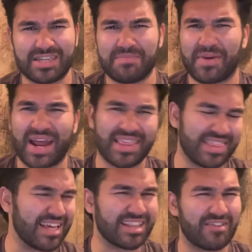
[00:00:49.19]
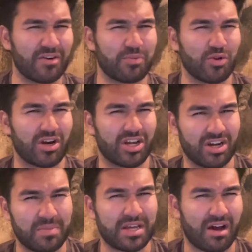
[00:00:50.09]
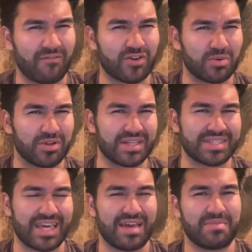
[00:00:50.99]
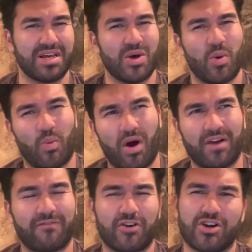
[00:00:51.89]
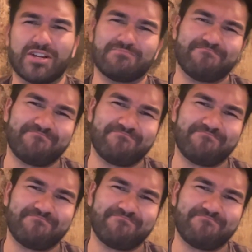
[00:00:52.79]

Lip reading: but I think Liverpool are going to be comfortable this game. Watford,